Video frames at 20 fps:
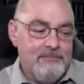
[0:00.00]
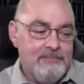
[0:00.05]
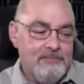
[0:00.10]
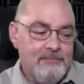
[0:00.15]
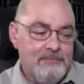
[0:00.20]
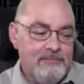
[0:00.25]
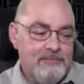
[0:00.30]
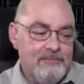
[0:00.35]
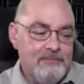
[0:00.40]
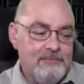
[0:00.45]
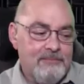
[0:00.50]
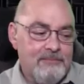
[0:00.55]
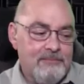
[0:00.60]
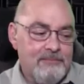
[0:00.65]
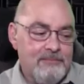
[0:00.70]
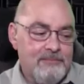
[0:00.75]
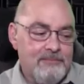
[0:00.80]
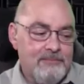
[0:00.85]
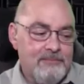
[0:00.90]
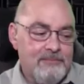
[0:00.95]

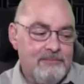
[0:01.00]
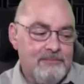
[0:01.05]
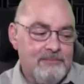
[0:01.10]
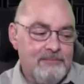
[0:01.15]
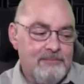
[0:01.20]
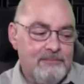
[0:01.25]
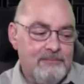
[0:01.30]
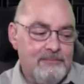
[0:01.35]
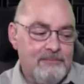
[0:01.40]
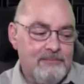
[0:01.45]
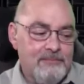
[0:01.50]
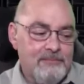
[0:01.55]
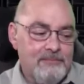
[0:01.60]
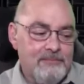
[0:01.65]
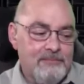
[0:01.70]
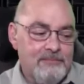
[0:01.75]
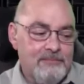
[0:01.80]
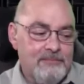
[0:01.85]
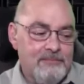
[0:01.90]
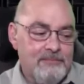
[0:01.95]

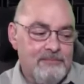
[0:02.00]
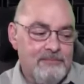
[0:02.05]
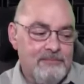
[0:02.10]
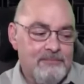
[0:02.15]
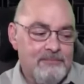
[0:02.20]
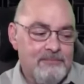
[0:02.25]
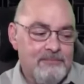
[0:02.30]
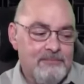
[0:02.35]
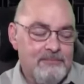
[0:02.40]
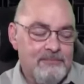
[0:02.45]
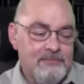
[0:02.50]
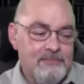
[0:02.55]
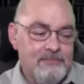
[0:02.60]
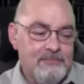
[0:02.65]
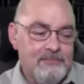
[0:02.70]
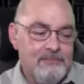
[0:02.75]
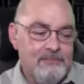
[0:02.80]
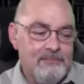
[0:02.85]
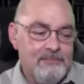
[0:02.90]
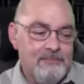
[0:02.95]

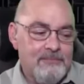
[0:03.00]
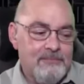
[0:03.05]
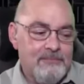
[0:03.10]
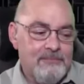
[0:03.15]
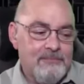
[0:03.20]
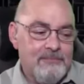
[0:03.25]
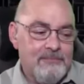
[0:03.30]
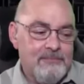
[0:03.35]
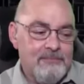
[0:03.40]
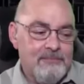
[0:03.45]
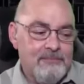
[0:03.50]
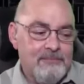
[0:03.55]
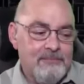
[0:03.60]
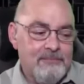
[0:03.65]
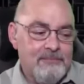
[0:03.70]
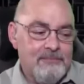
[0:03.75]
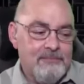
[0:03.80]
[no speech]